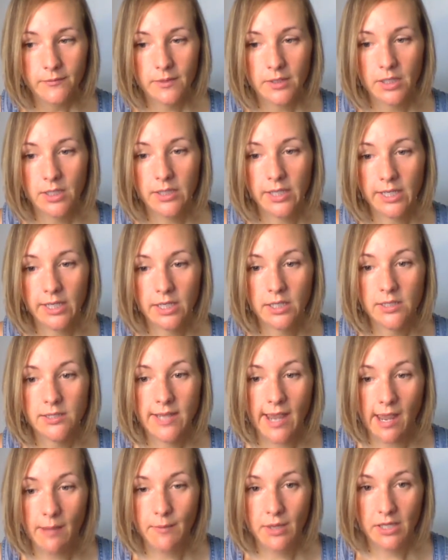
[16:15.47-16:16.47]
and like
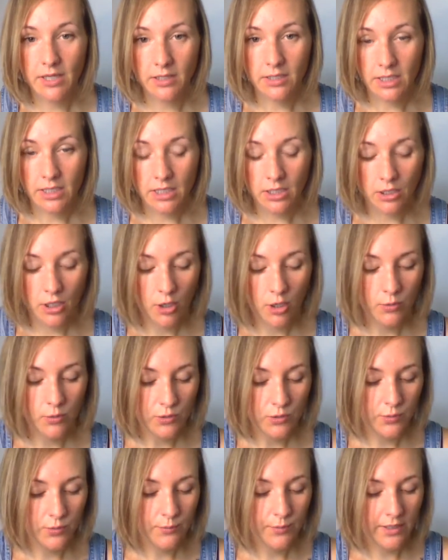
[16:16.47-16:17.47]
taming the ego,
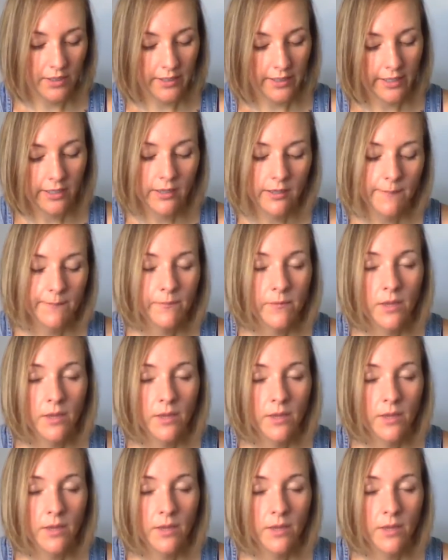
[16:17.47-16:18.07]
which would be like